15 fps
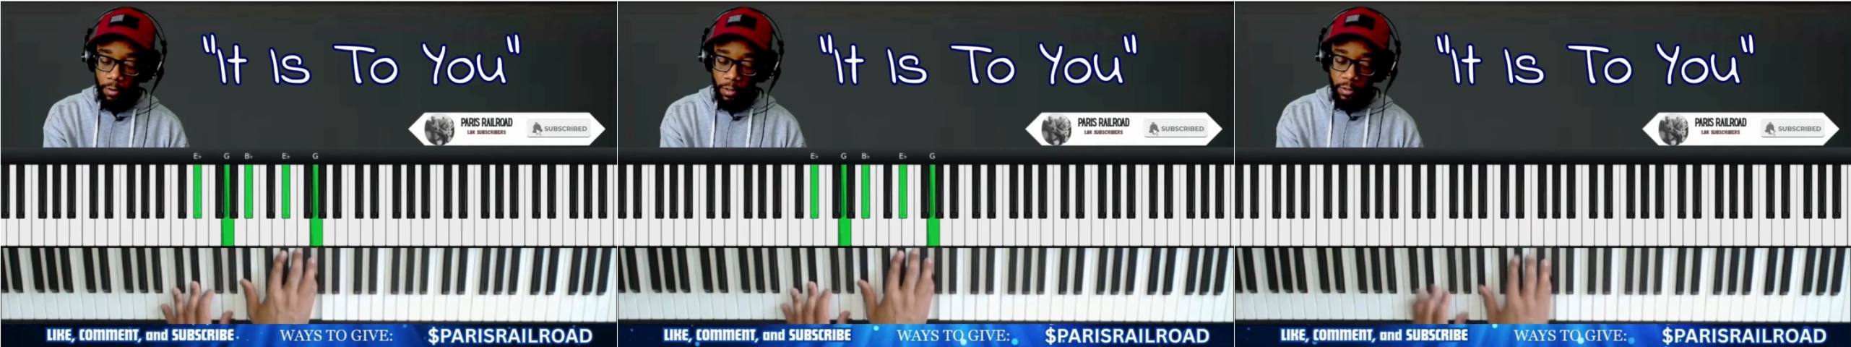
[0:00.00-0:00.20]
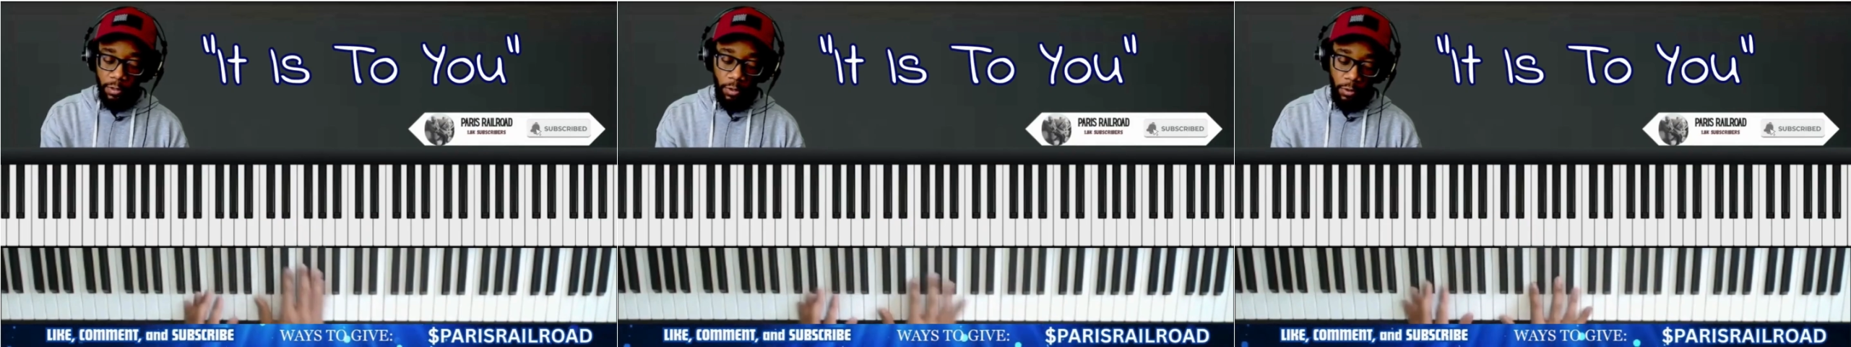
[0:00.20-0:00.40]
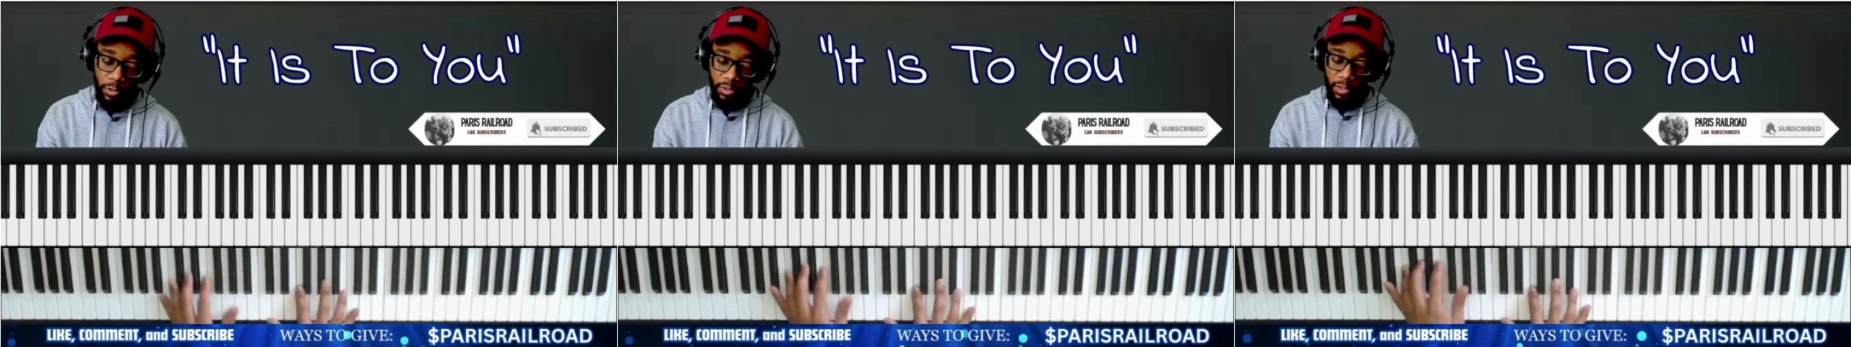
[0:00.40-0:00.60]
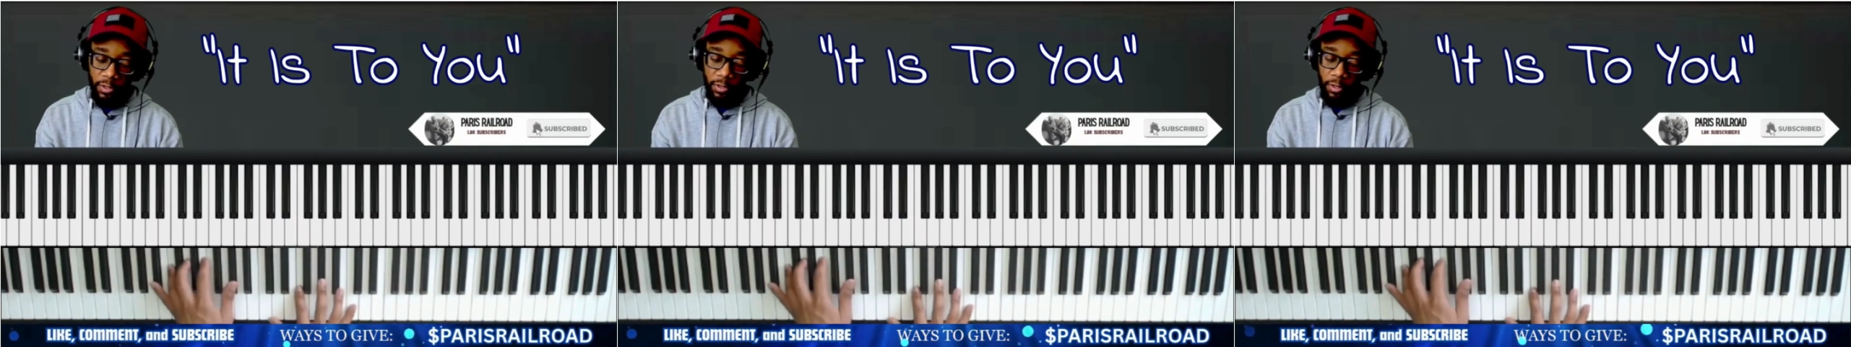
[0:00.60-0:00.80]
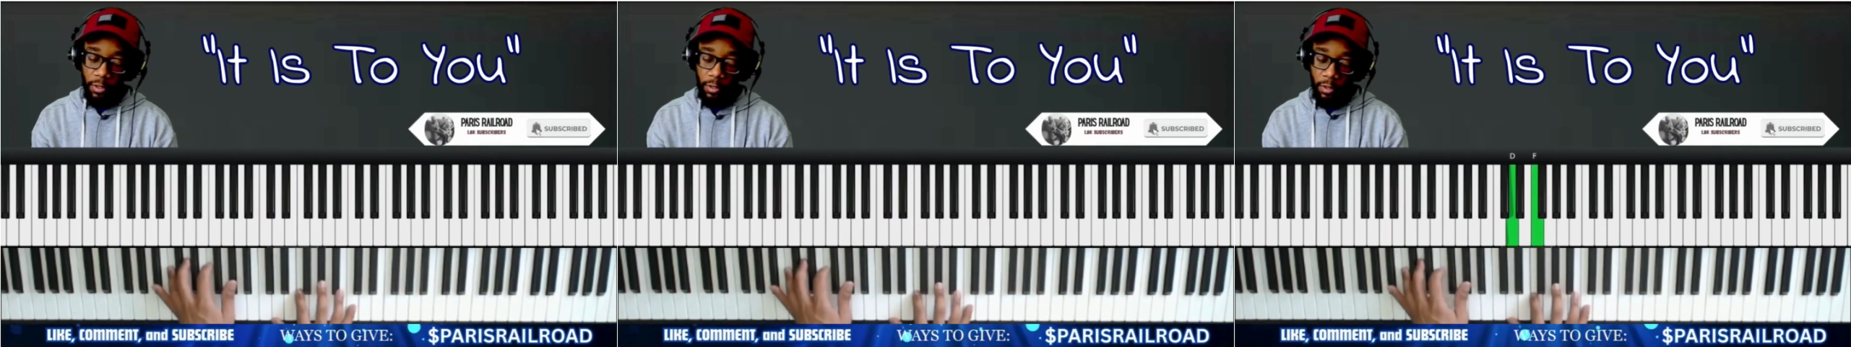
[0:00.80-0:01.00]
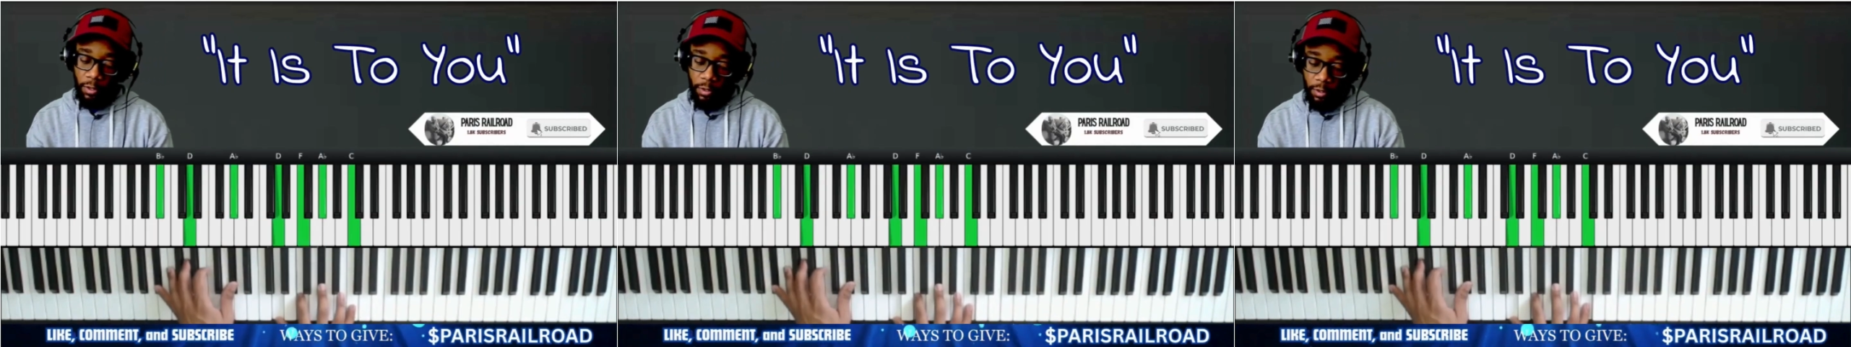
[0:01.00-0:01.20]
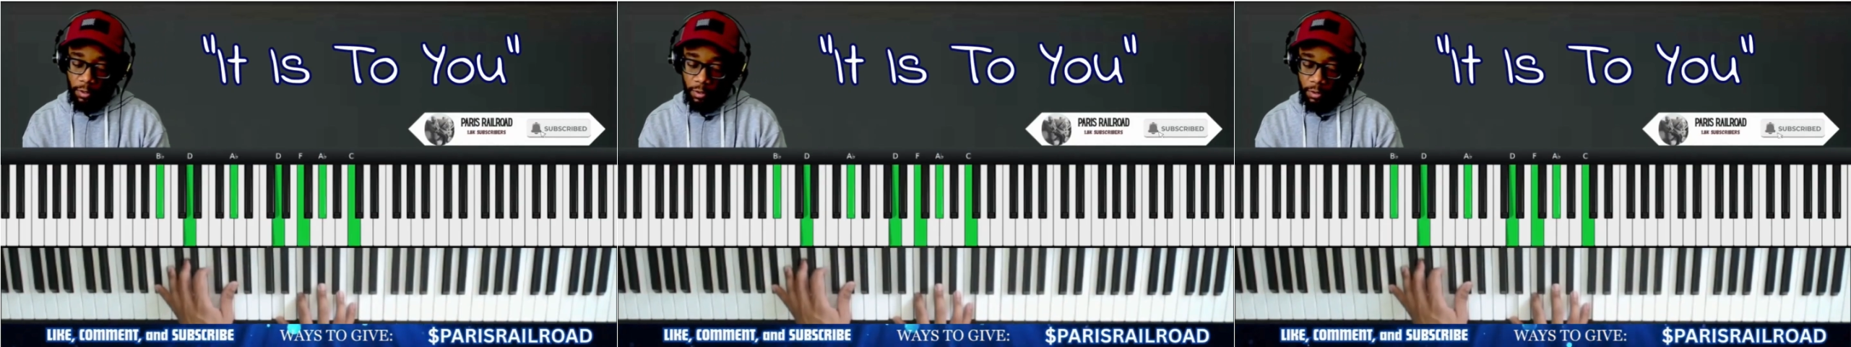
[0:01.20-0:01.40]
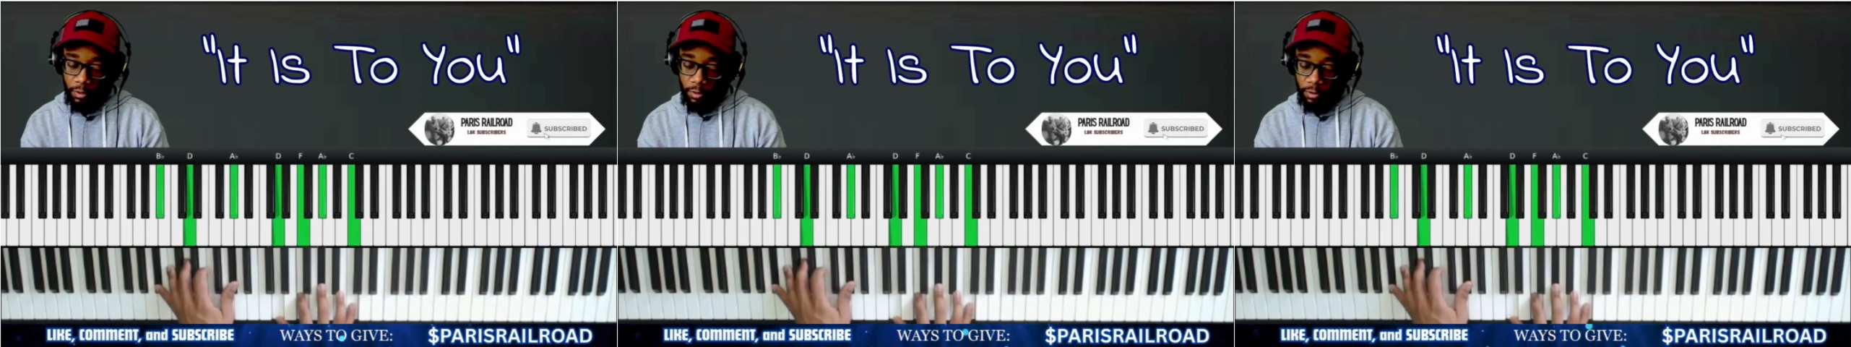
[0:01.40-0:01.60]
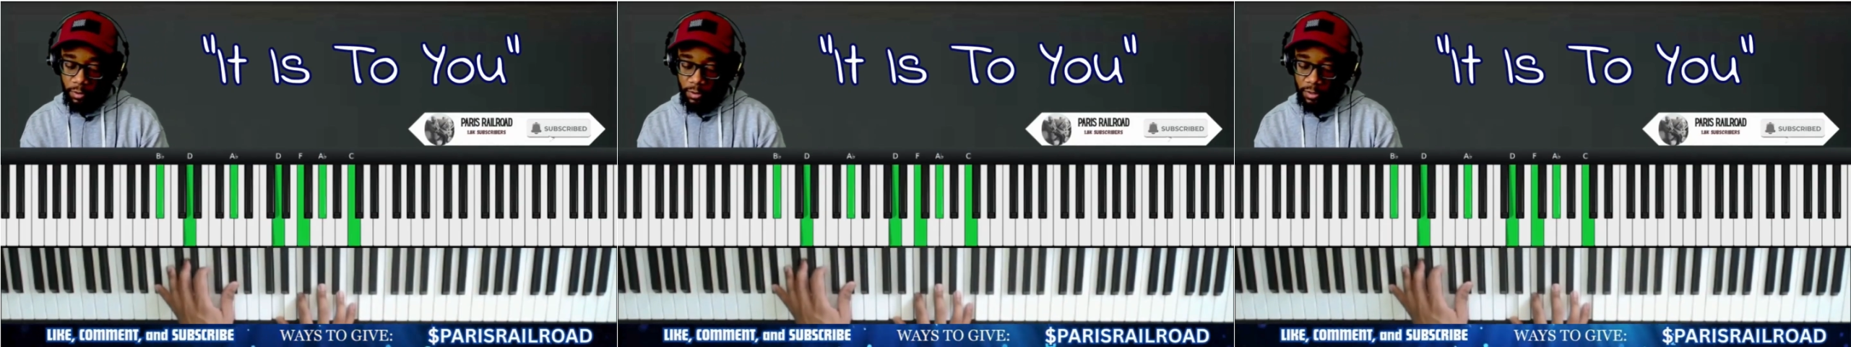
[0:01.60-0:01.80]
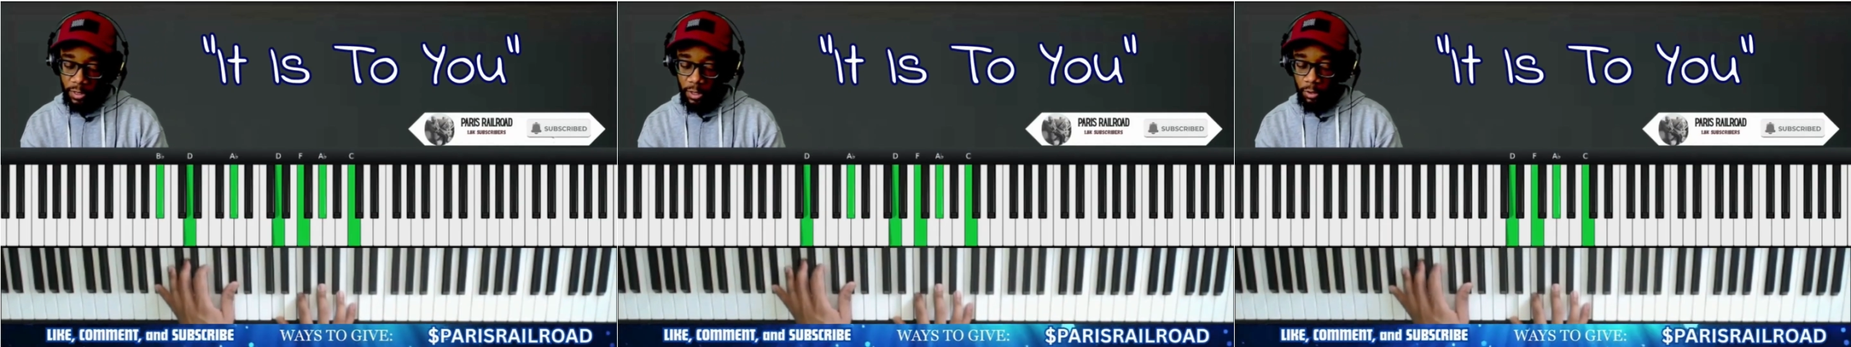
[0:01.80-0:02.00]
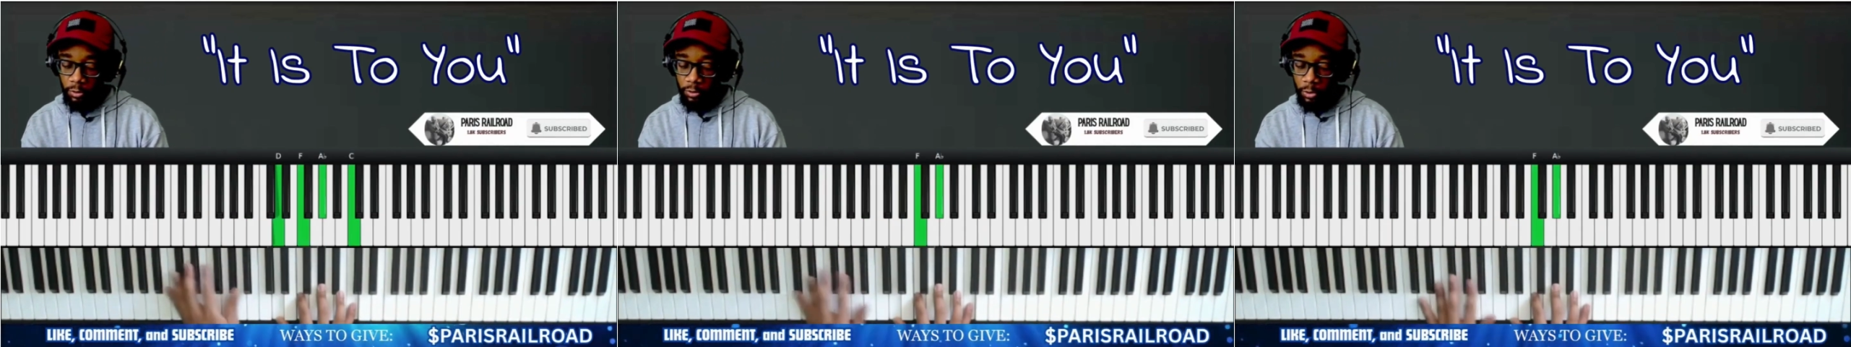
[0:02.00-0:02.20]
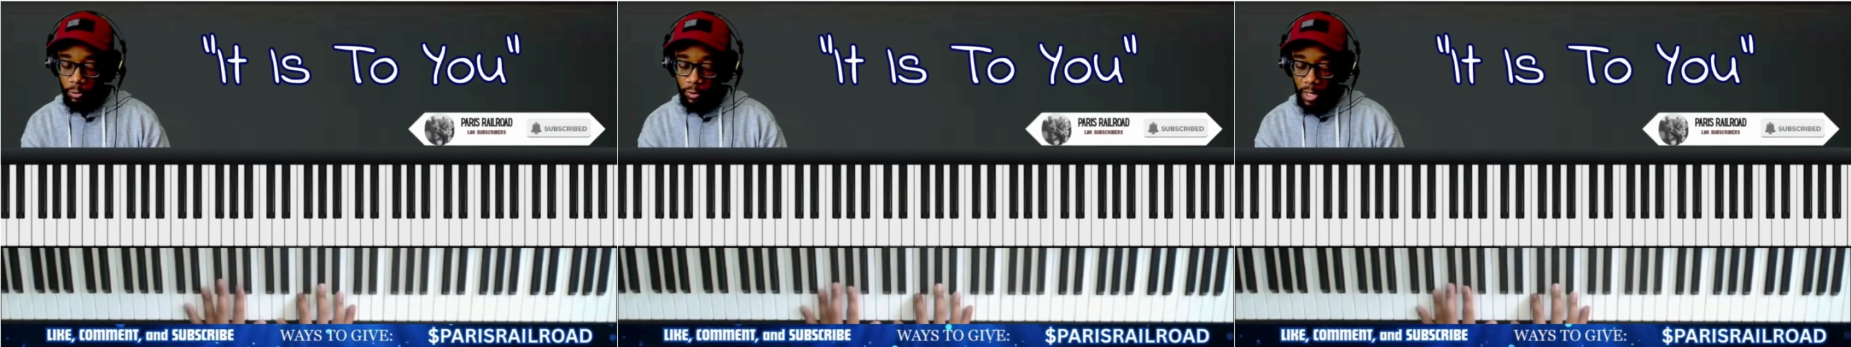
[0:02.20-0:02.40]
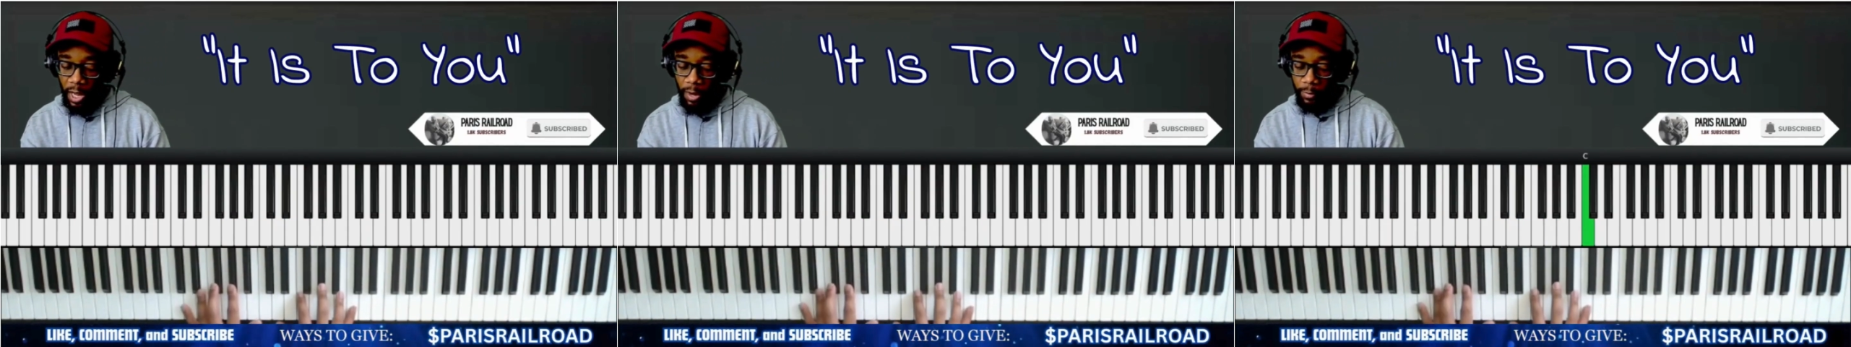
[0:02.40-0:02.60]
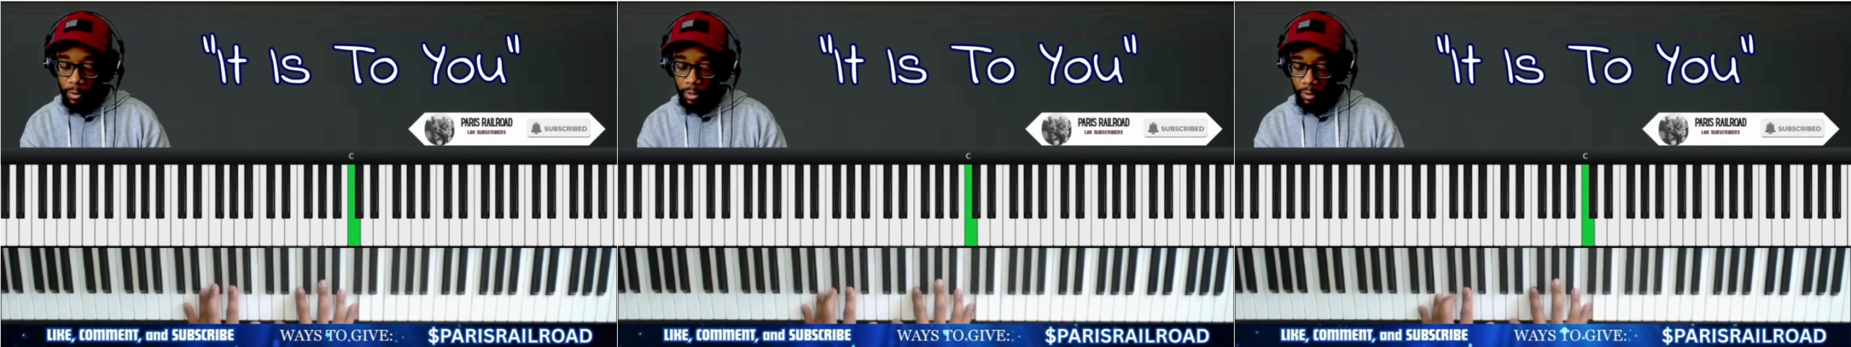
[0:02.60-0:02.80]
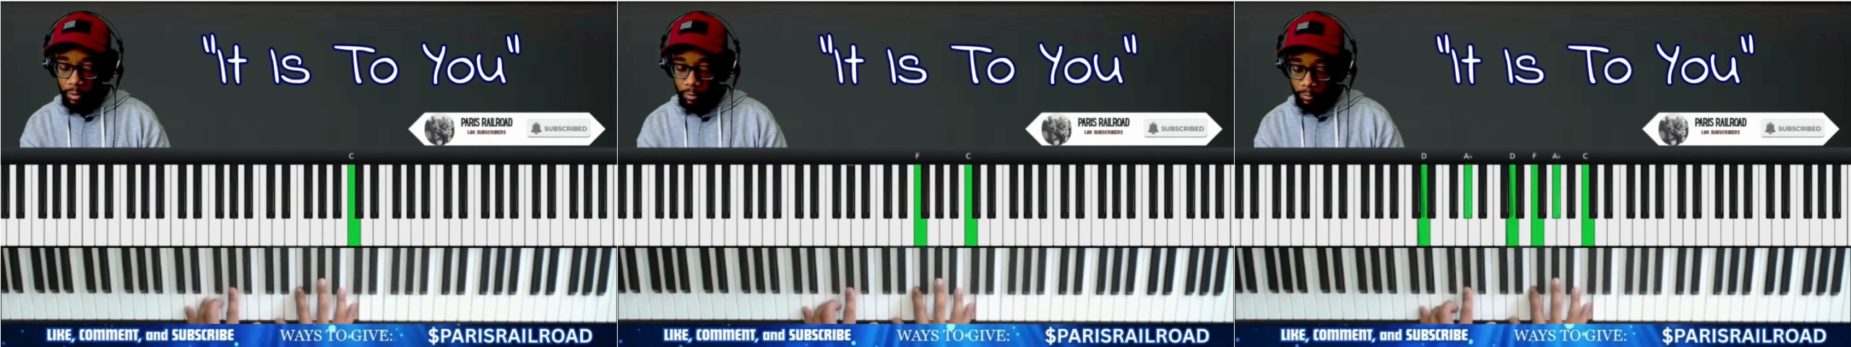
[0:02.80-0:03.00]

So it's just a still 2 dominant,